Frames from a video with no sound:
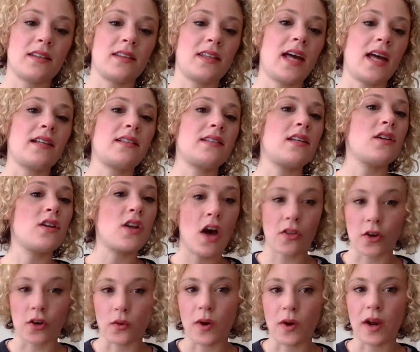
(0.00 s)
that's
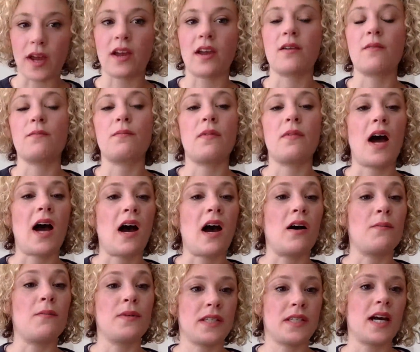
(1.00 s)
another way
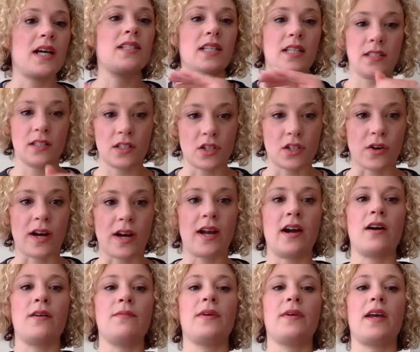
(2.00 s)
besides
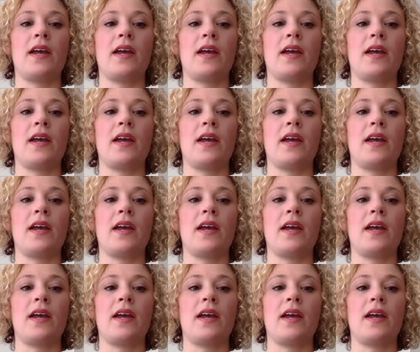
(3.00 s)
Instagram.